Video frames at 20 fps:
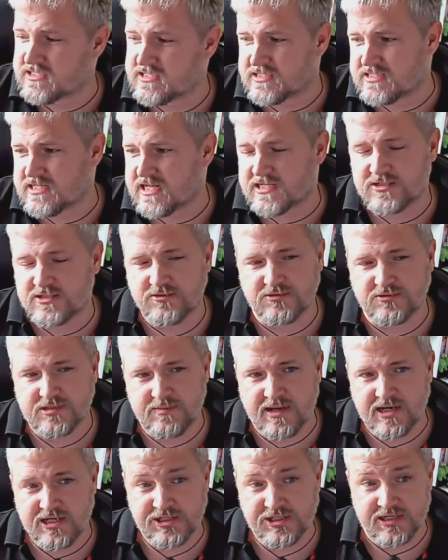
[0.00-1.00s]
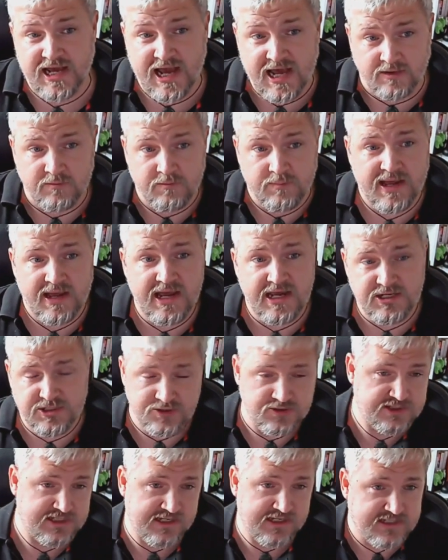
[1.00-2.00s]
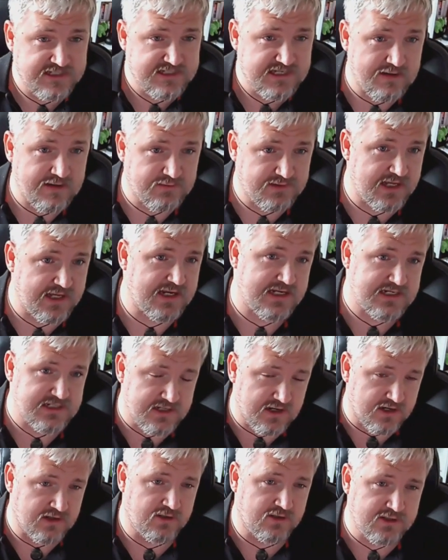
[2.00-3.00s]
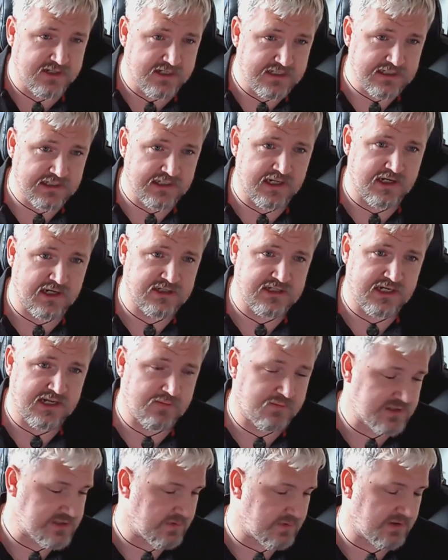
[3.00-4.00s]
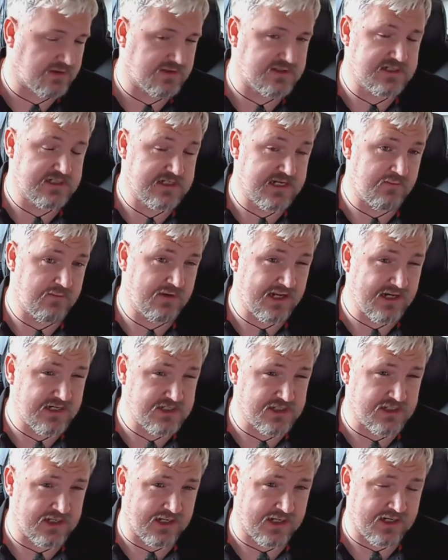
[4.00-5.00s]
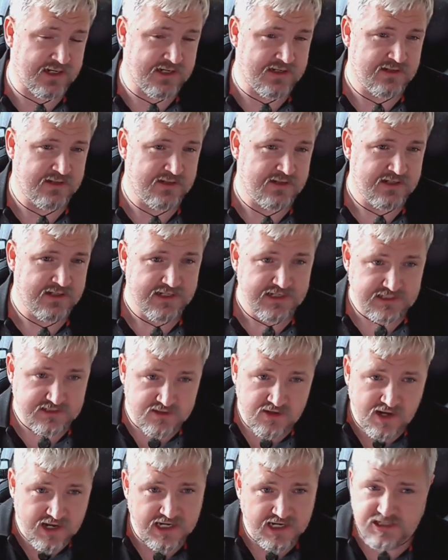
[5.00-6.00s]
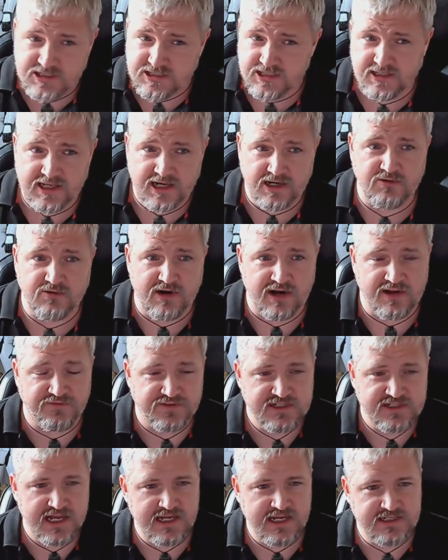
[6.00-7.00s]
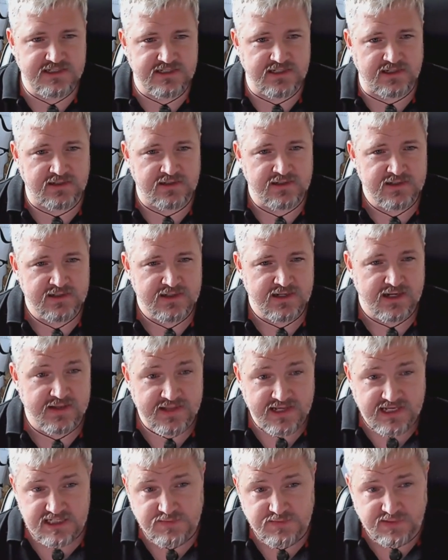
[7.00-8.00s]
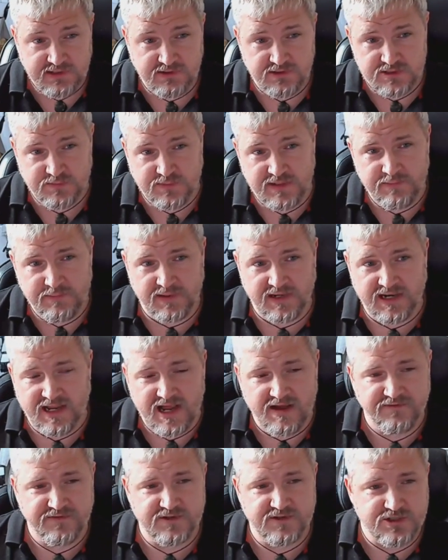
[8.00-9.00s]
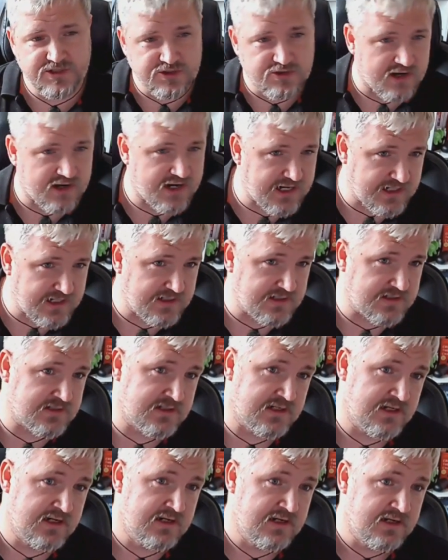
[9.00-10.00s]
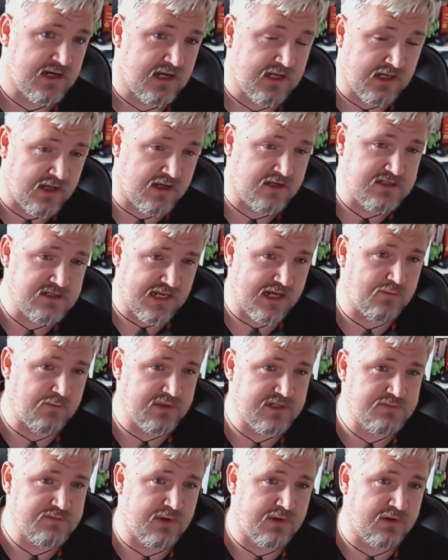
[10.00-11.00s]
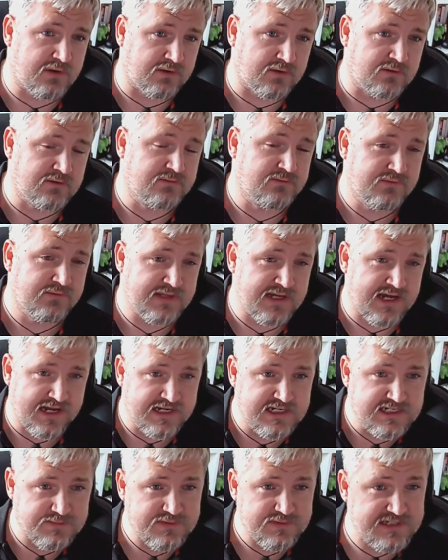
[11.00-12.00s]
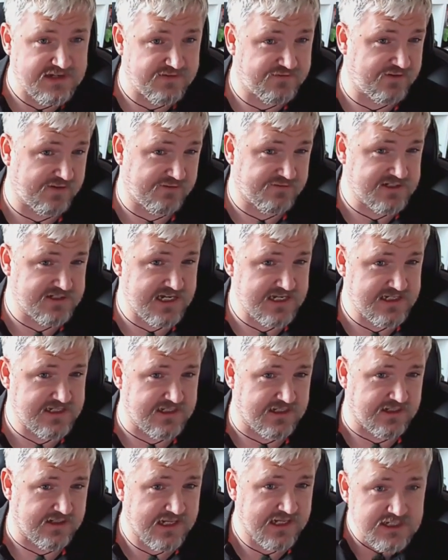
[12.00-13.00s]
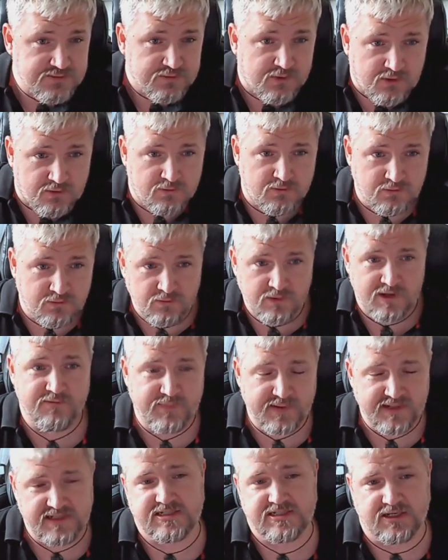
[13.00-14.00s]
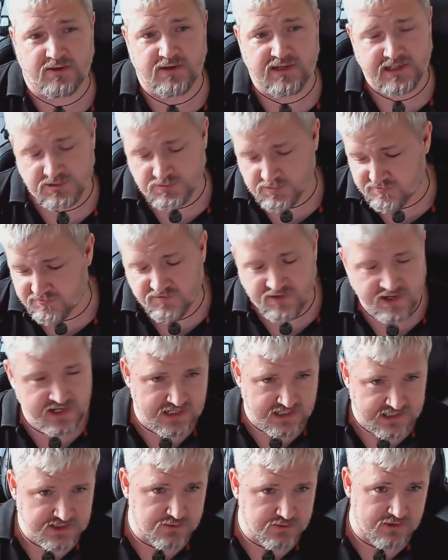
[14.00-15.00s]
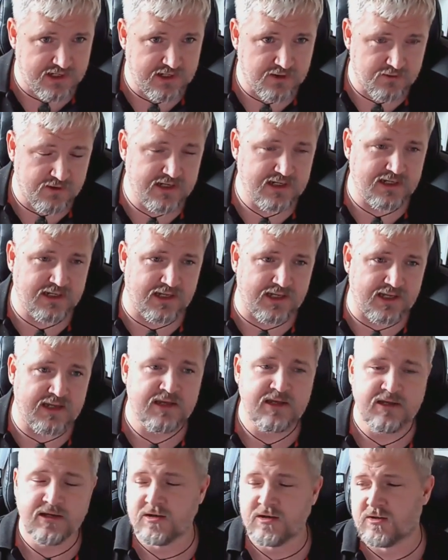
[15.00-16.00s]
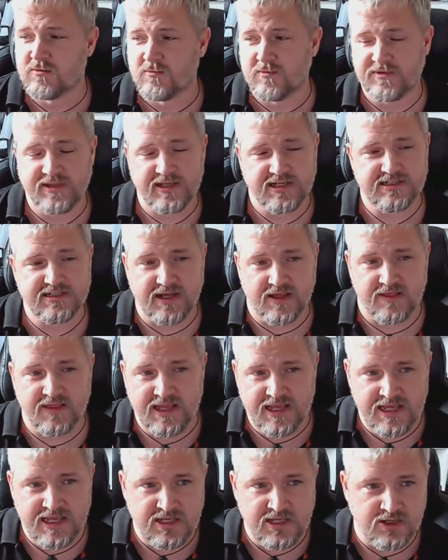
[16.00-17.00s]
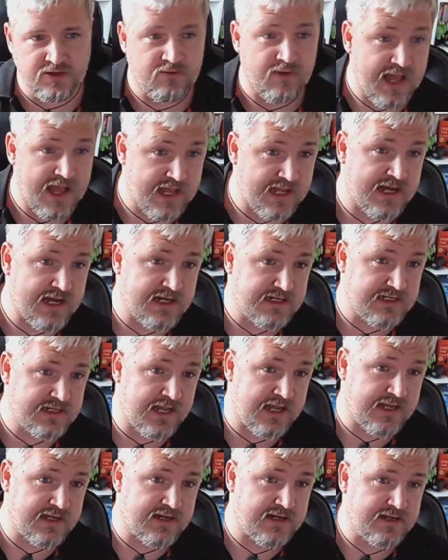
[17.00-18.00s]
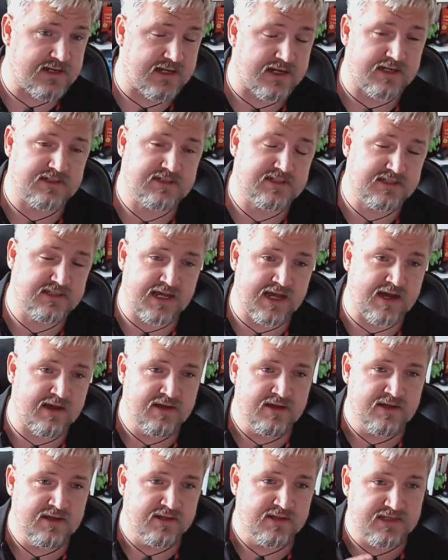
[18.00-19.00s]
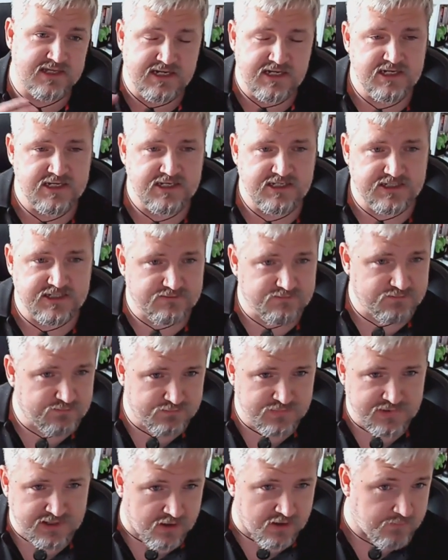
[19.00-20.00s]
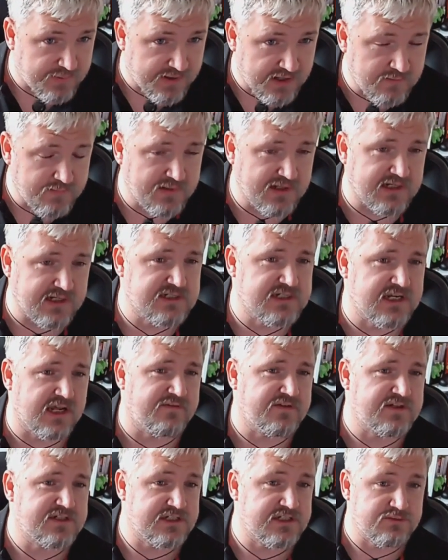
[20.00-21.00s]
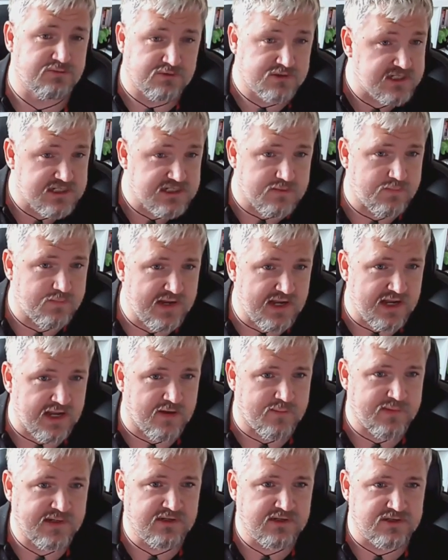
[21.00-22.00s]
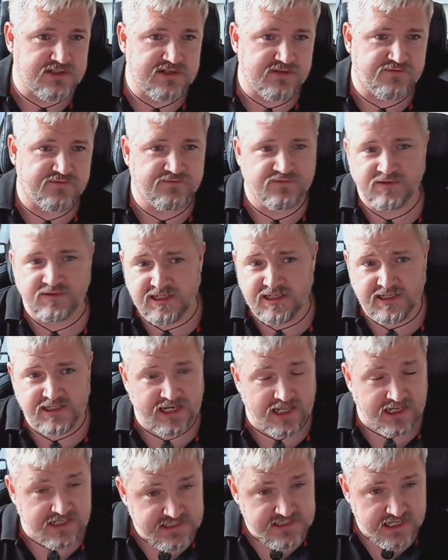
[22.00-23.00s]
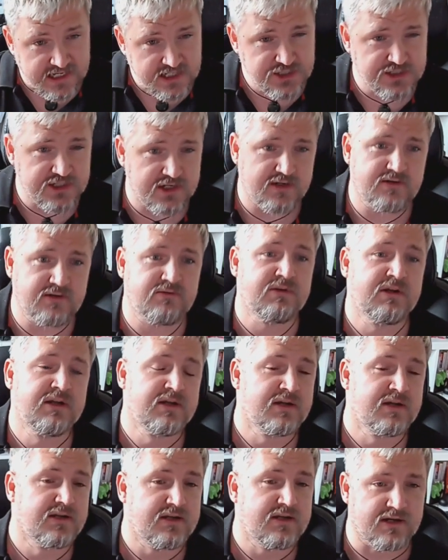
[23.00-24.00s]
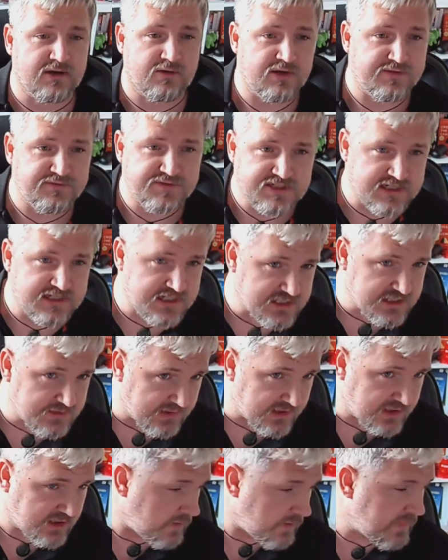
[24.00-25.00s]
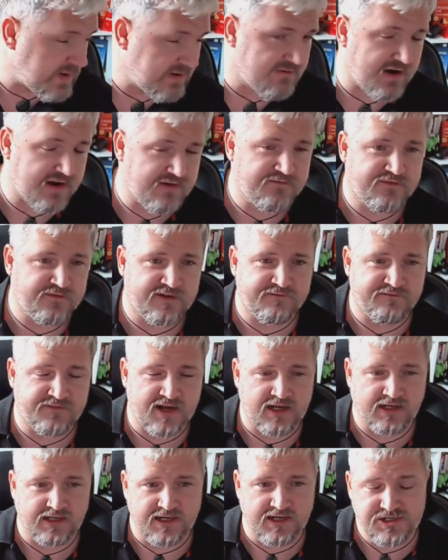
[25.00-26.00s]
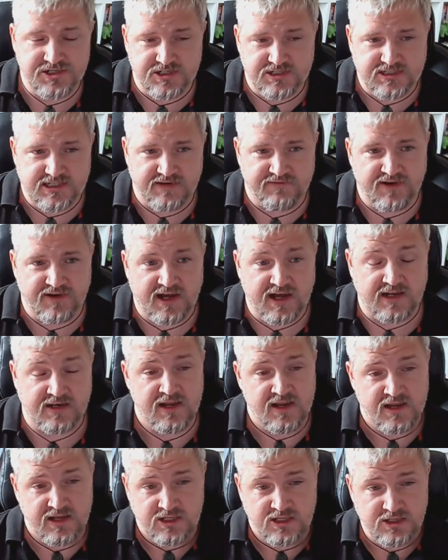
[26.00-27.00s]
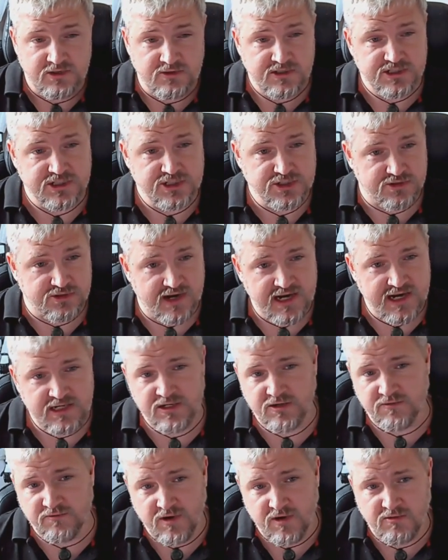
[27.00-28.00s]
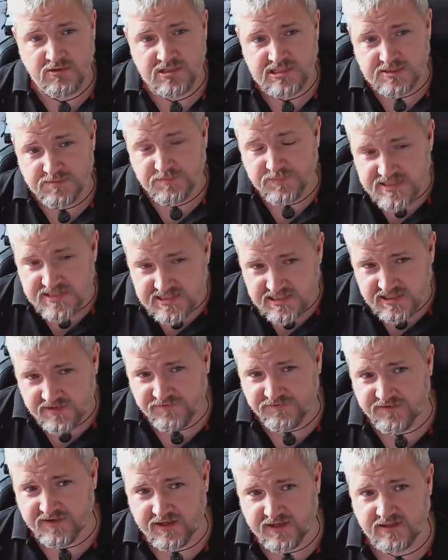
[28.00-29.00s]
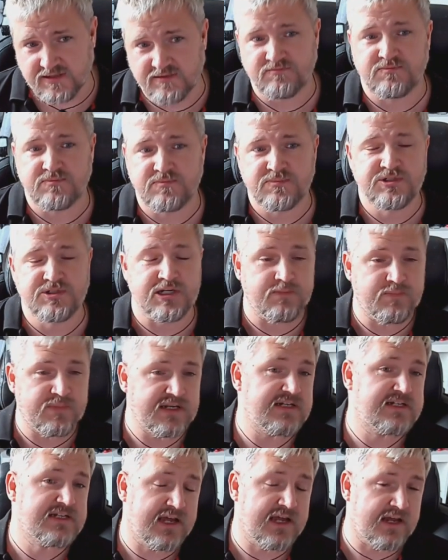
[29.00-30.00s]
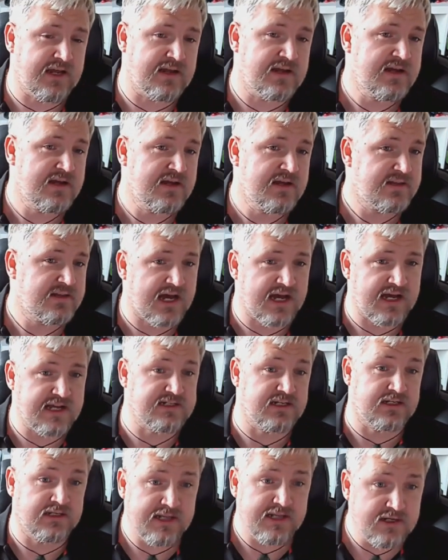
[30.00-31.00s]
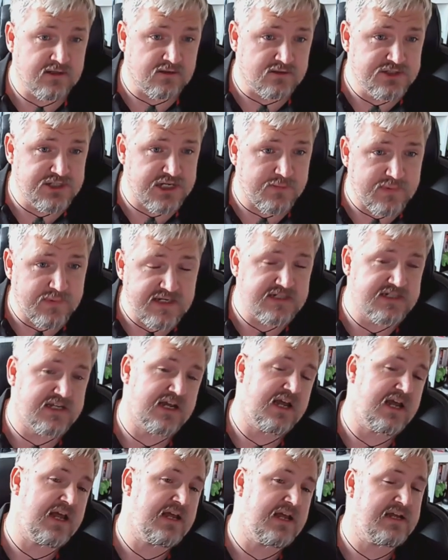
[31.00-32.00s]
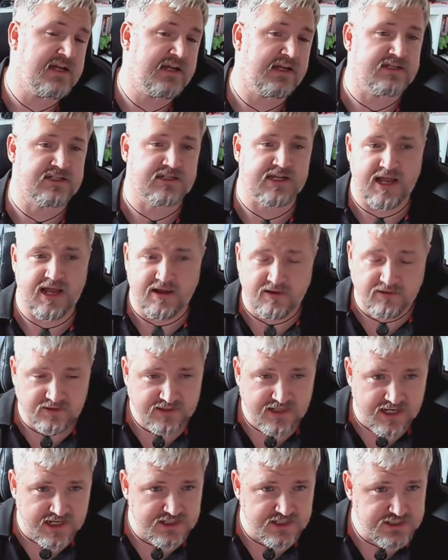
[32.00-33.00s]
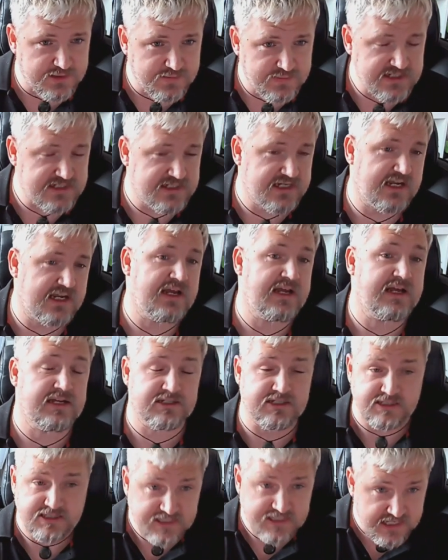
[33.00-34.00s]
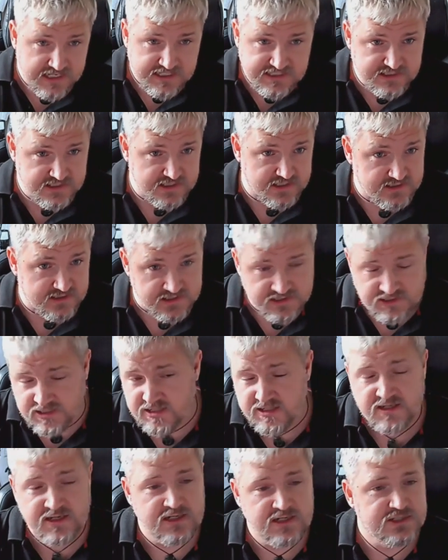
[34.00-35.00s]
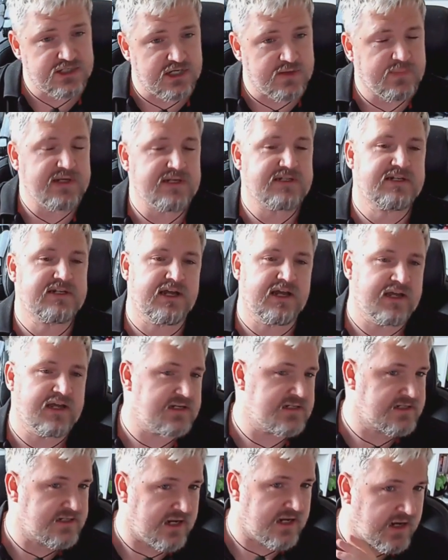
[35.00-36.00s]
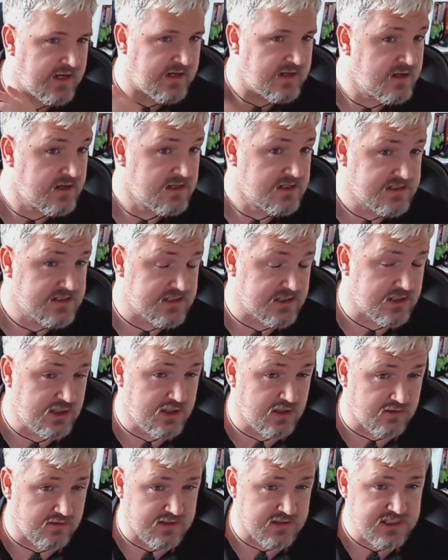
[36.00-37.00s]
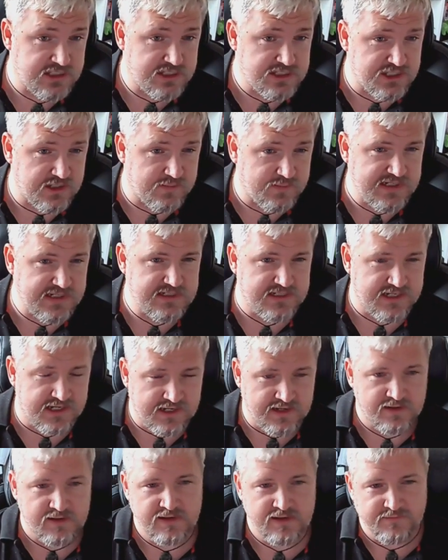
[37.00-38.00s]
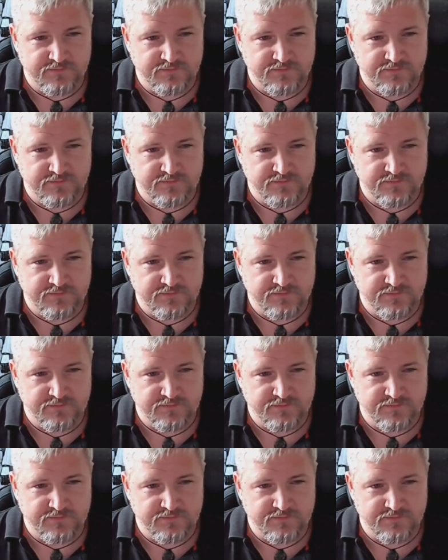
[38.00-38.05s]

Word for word: and test automation, Alan Page, who said the same thing. He started looking at large language models and saying, well, actually, it's not actually that great for testing. And that's because people haven't trained a large language model that is specific for testing. And that's what we've been doing is we've realized quite quickly with things like the EU AI, AI Act that these, you know, public services will disappear because of legalization, you know, you've seen some of the copyright violations they've had. You need to train your own specific GPT that is a legal GPT, is a healthcare GPT, it's a testers GPT, it's a security GPT.